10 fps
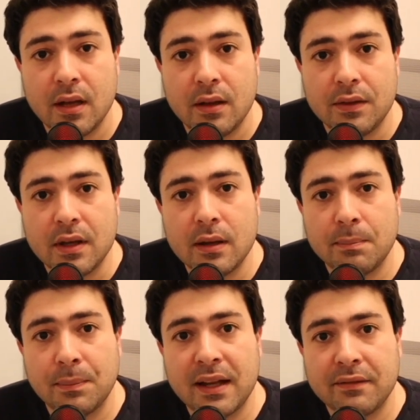the
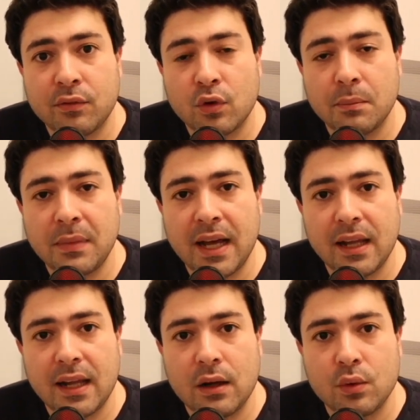platform
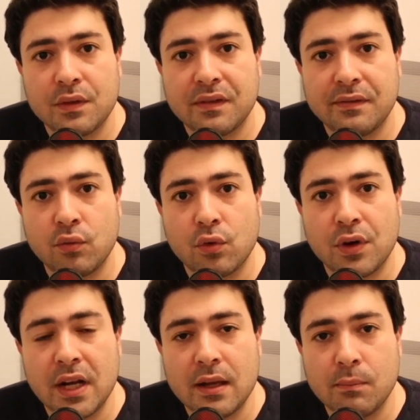allows for
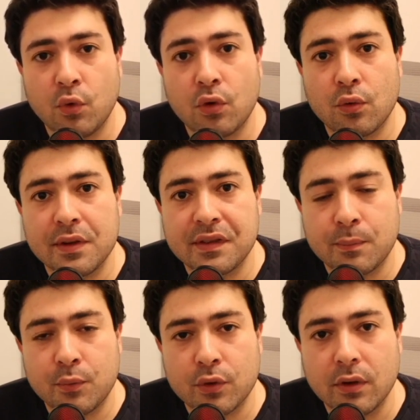a more
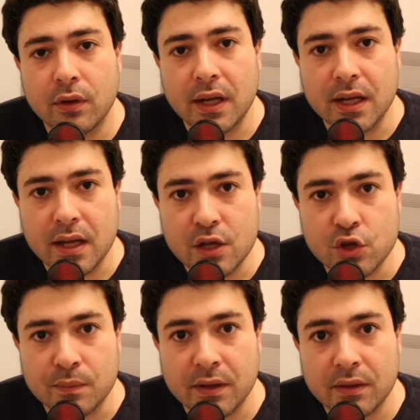reciprocal
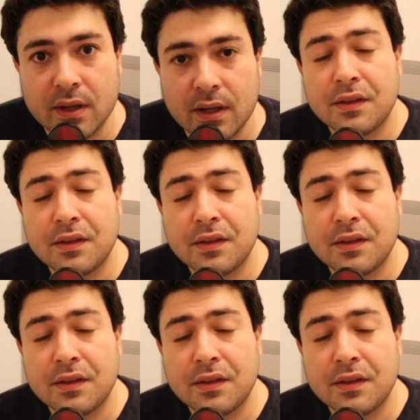engagement.